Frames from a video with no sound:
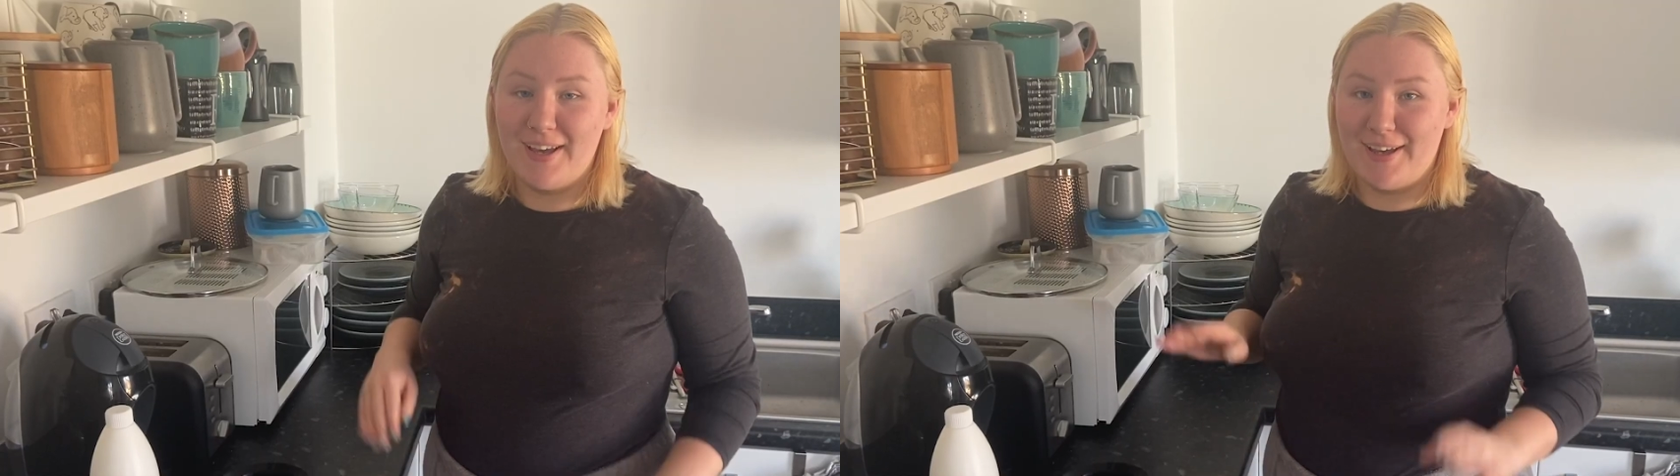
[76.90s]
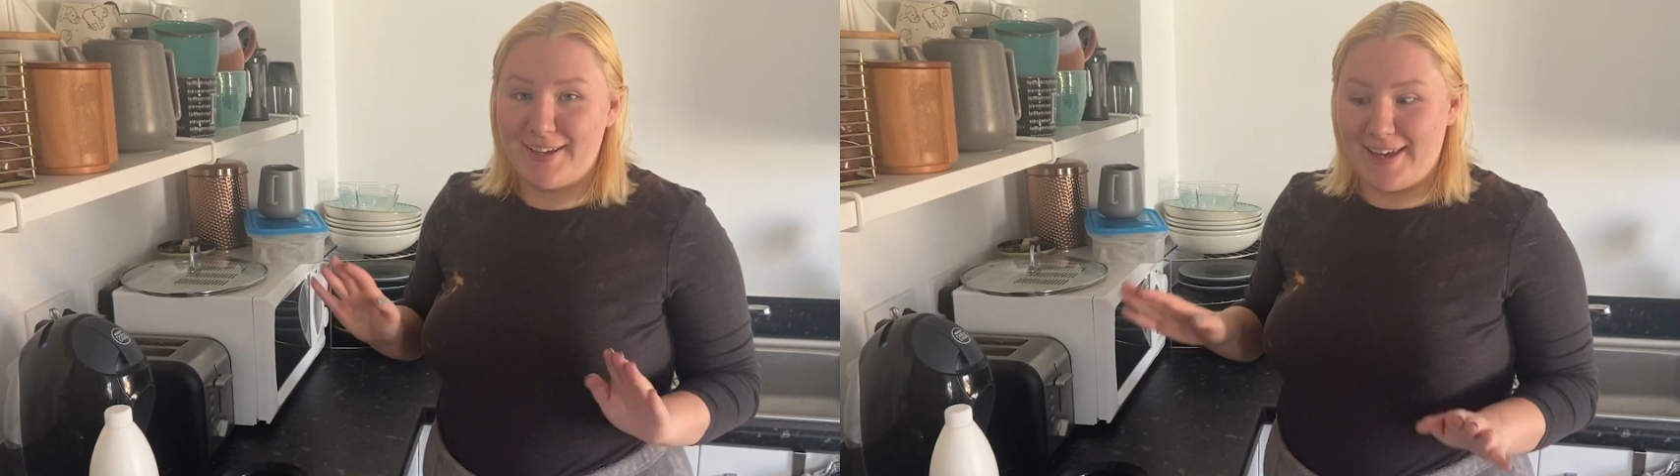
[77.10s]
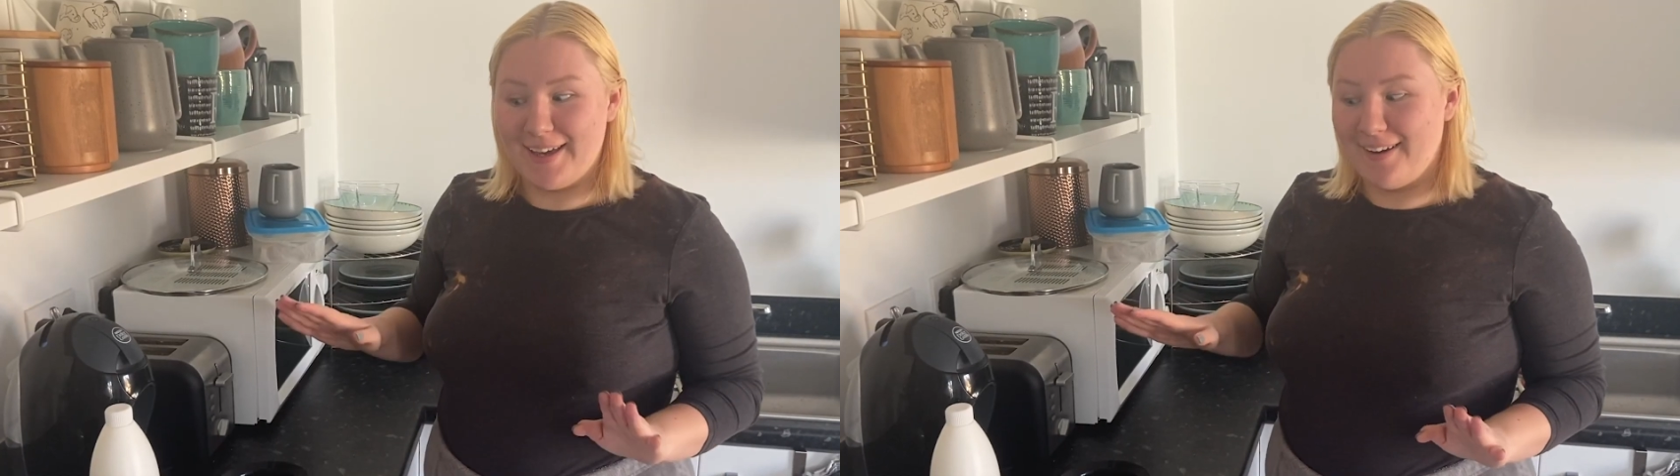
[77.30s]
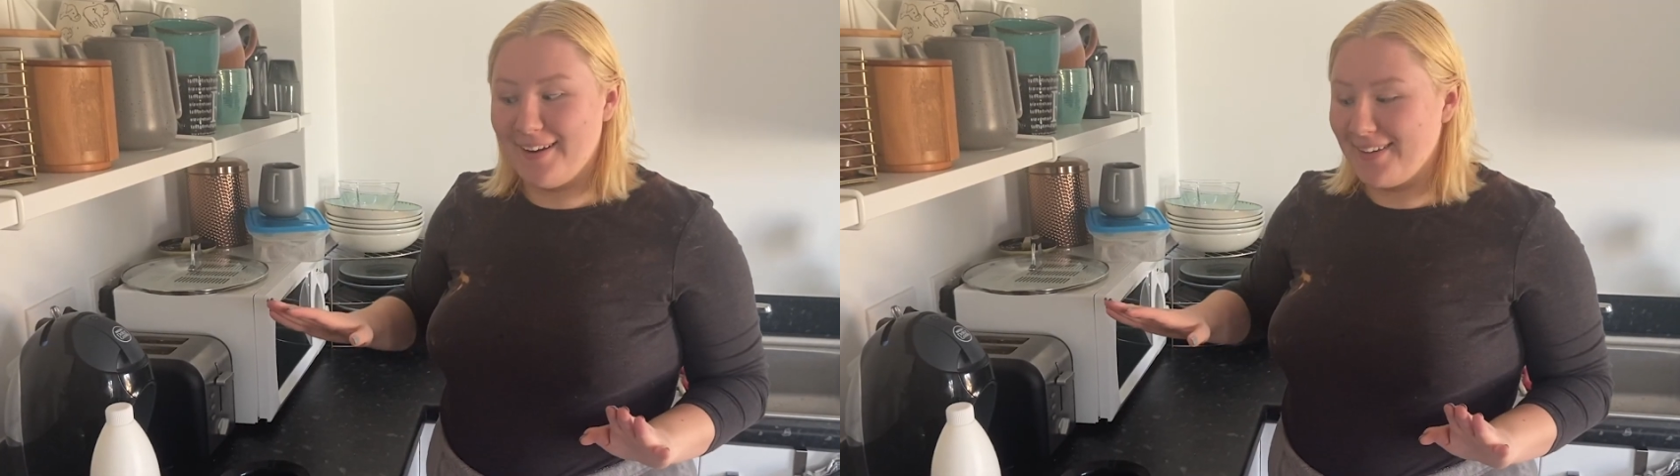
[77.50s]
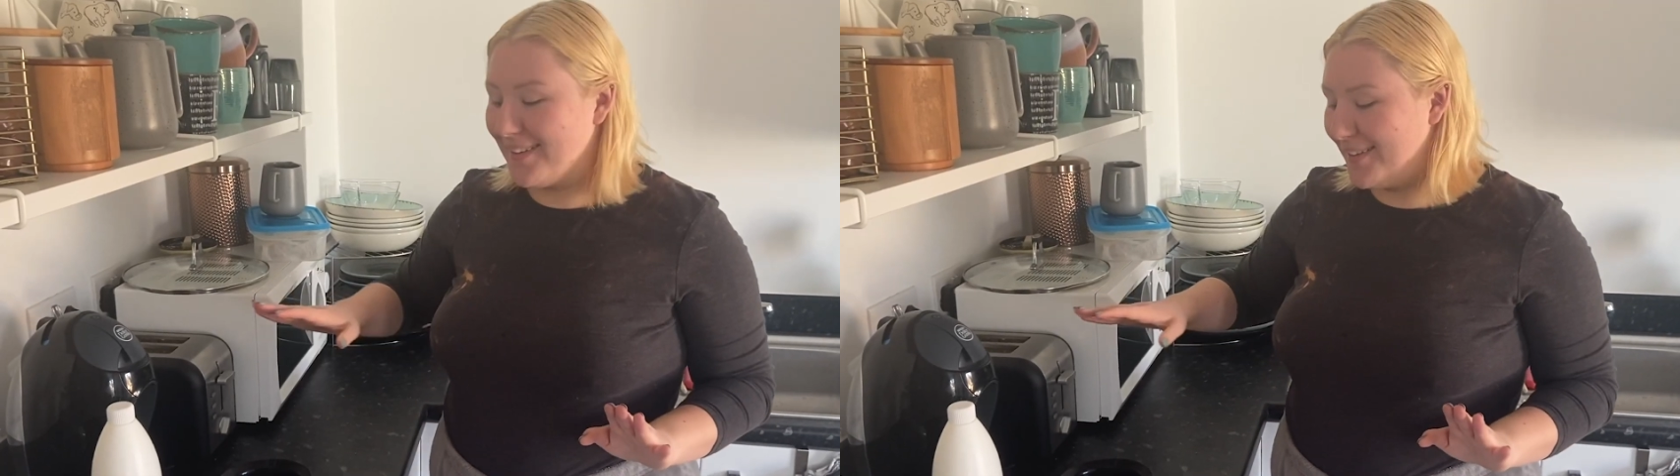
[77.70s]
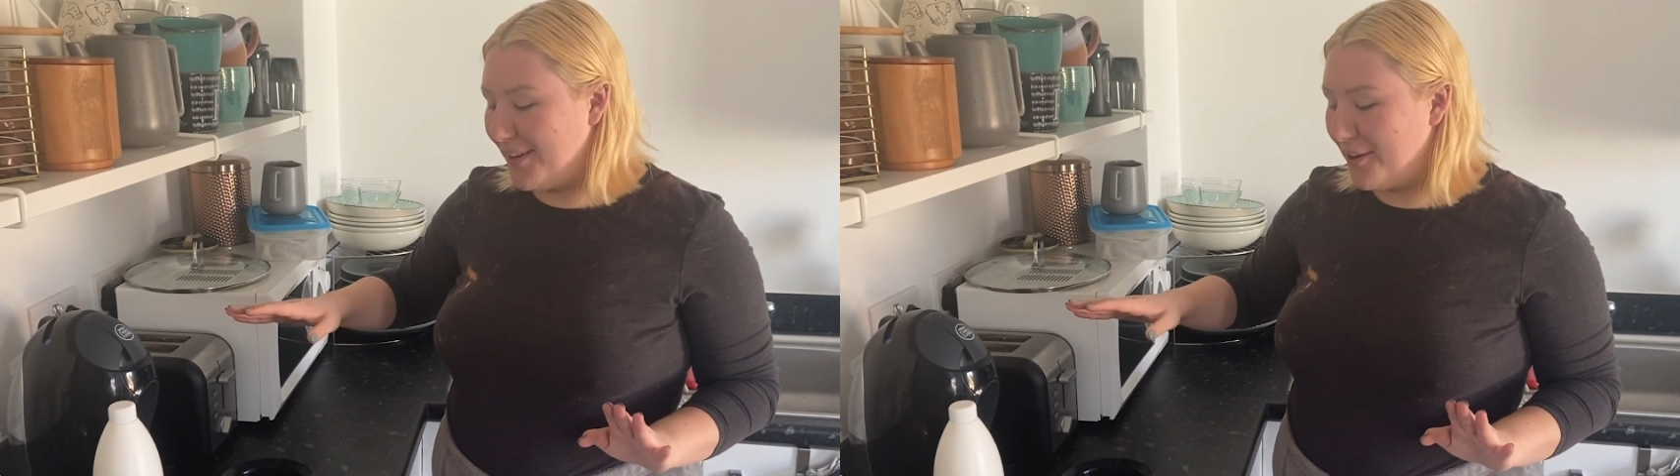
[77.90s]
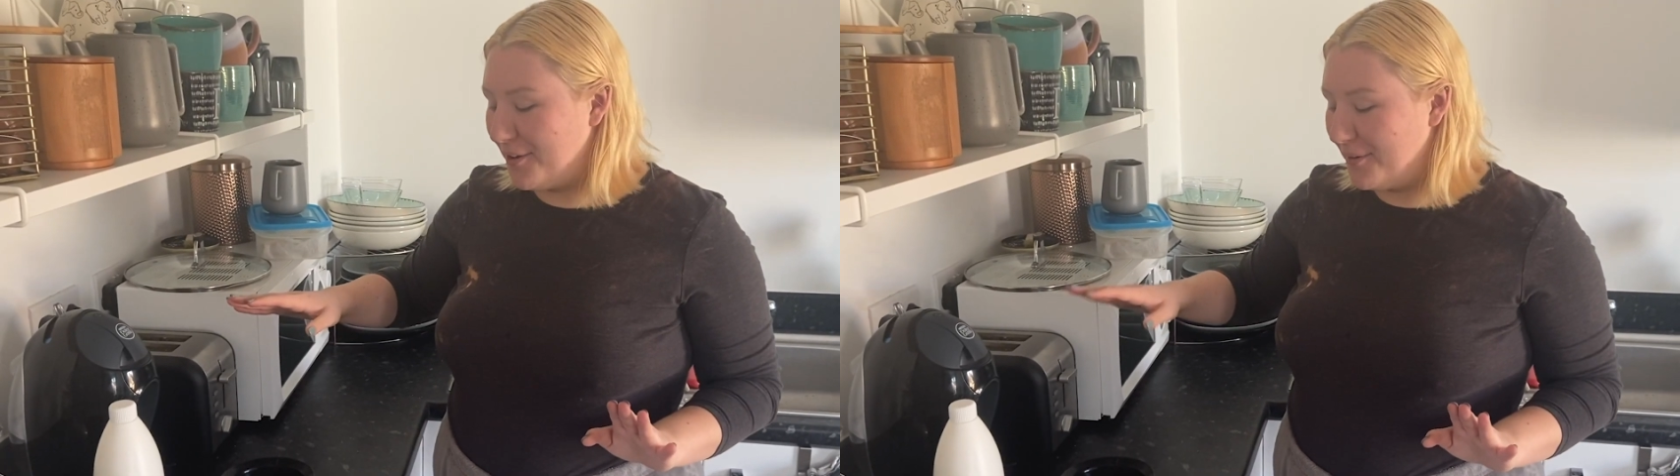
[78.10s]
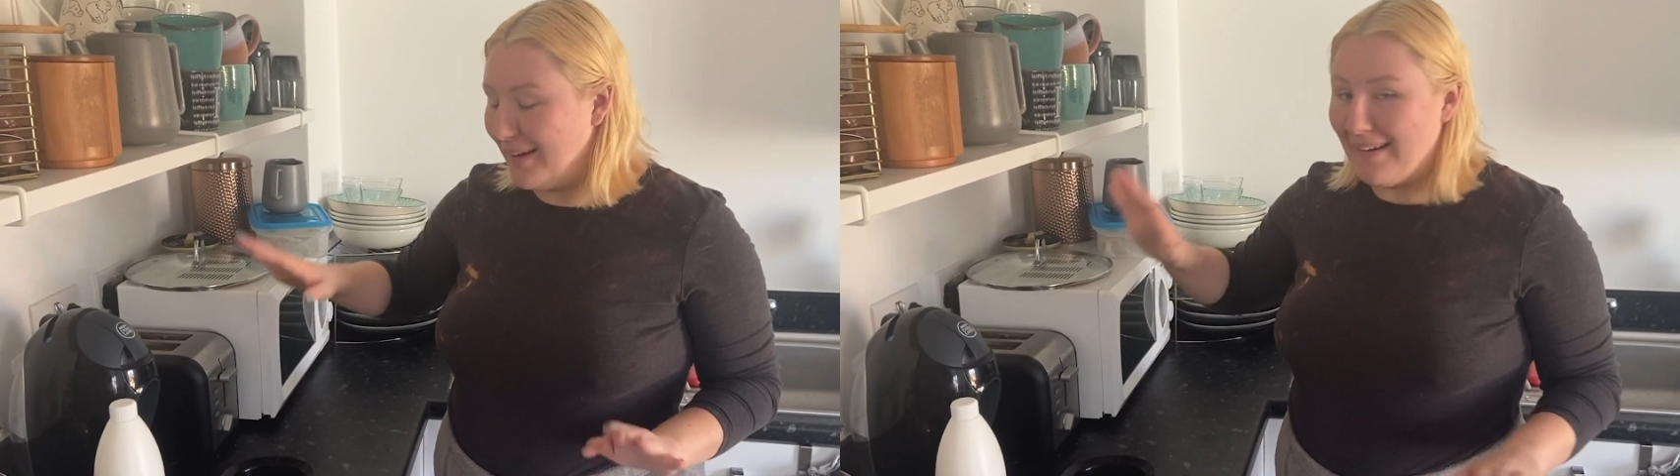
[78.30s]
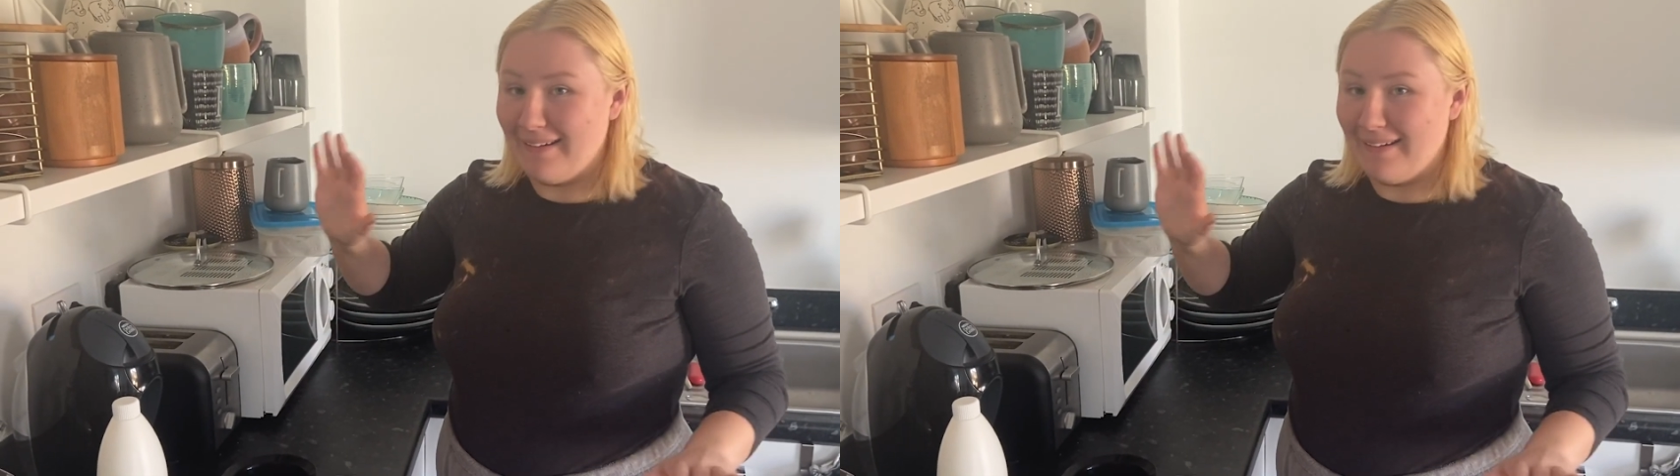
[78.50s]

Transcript: Okay guys, so